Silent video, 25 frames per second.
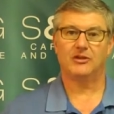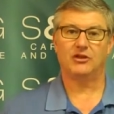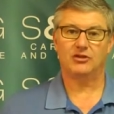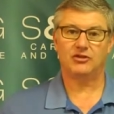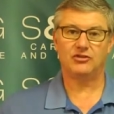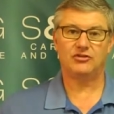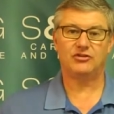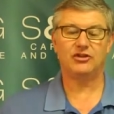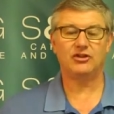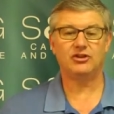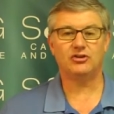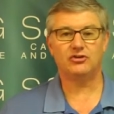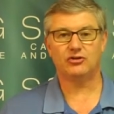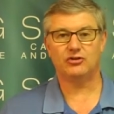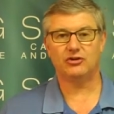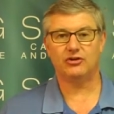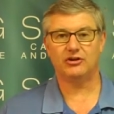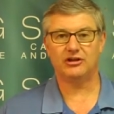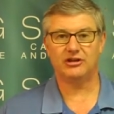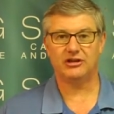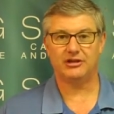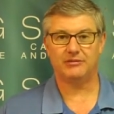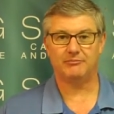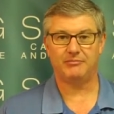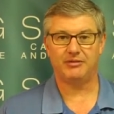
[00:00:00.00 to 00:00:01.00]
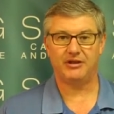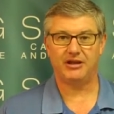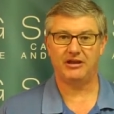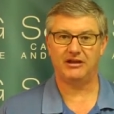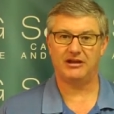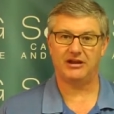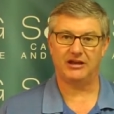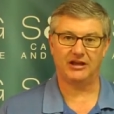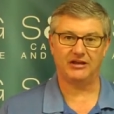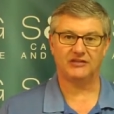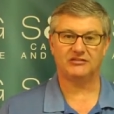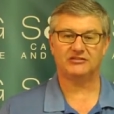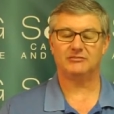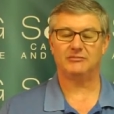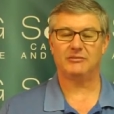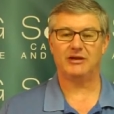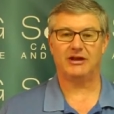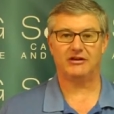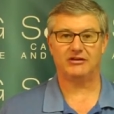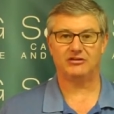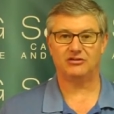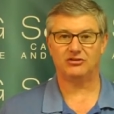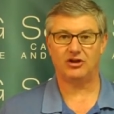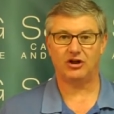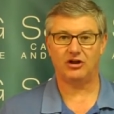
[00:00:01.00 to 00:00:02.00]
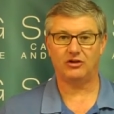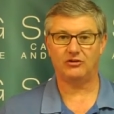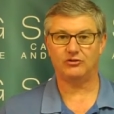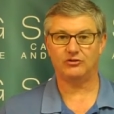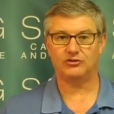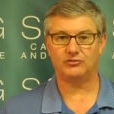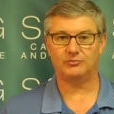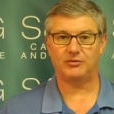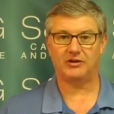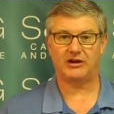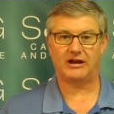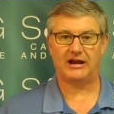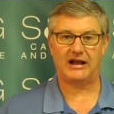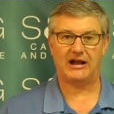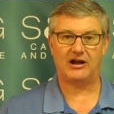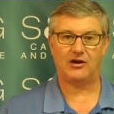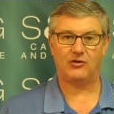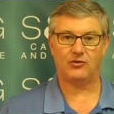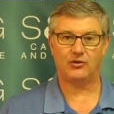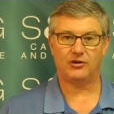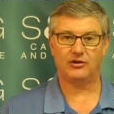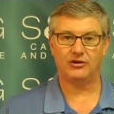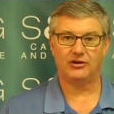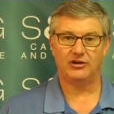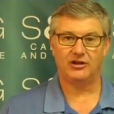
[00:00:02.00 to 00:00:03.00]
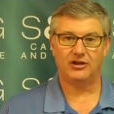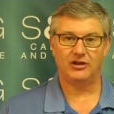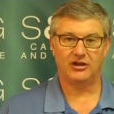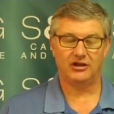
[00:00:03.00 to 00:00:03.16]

you think you're going to get paid X amount of dollars per hour,